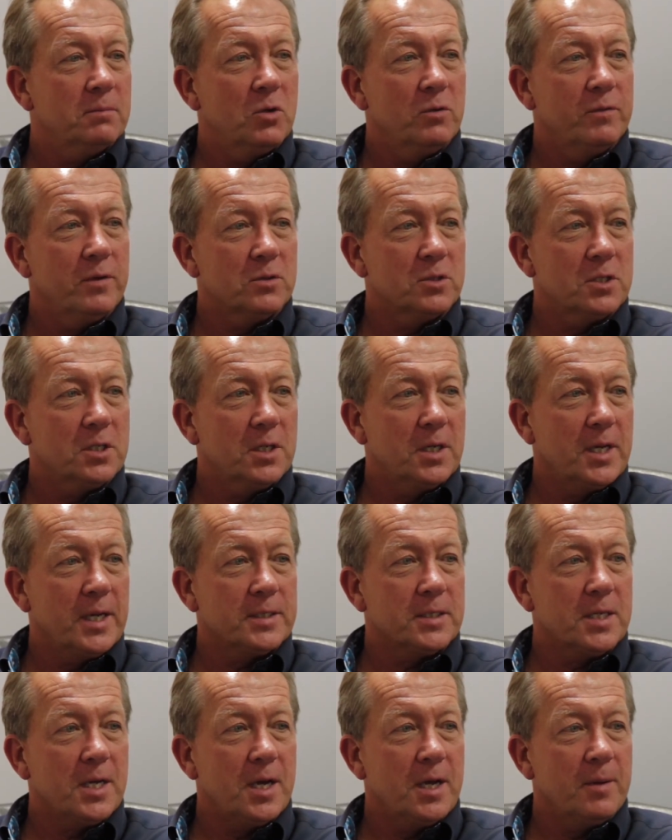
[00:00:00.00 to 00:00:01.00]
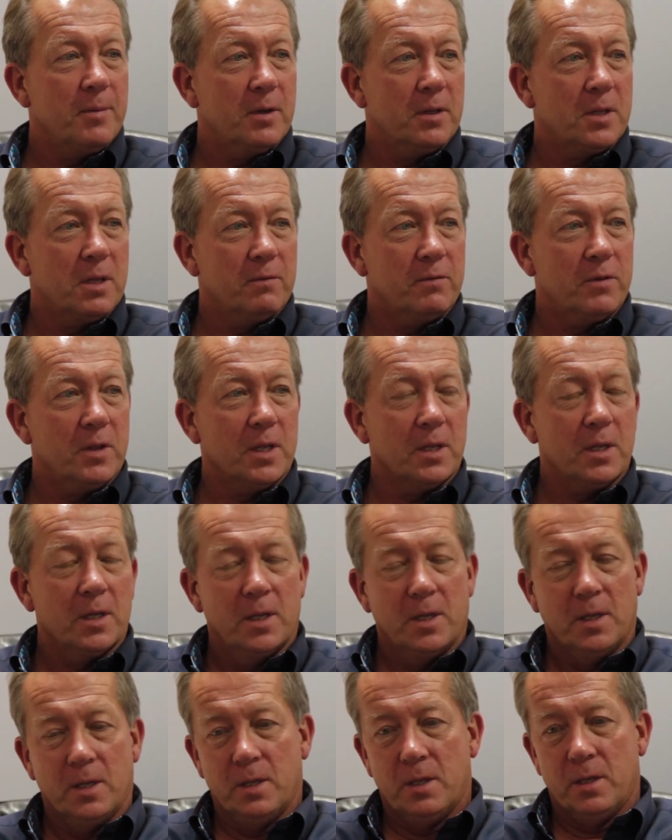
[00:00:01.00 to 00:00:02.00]
moved on to the next game. I don't think
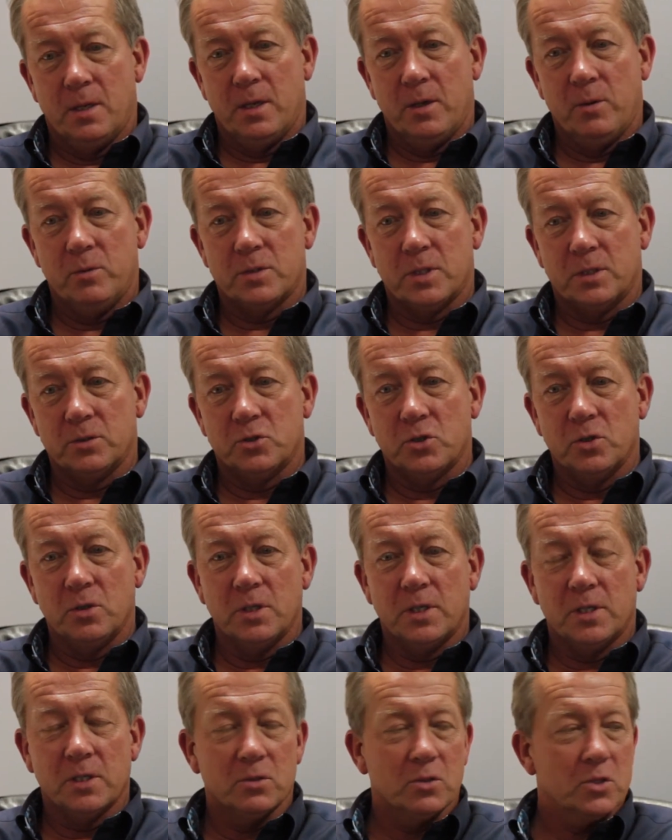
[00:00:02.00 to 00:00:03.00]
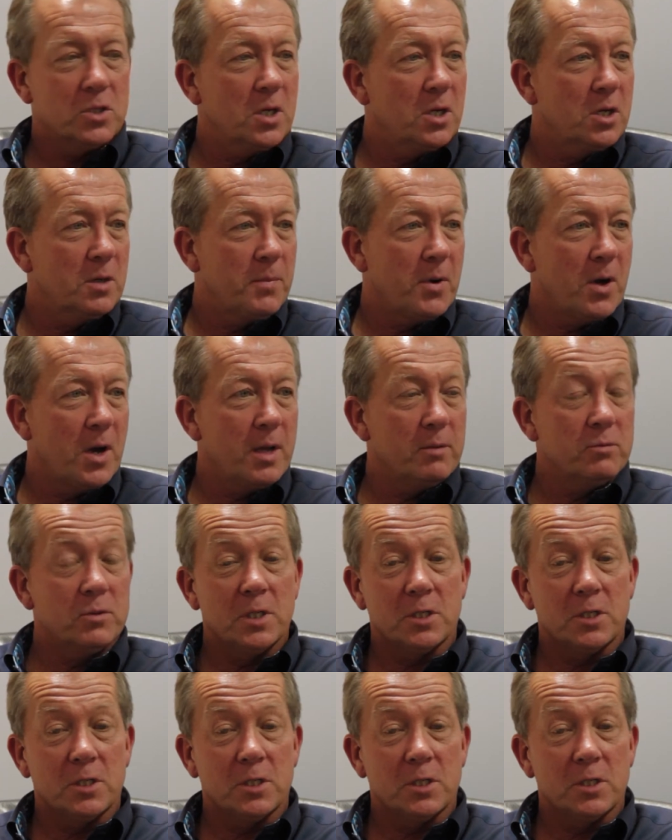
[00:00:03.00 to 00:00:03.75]
he was unduly concerned by it,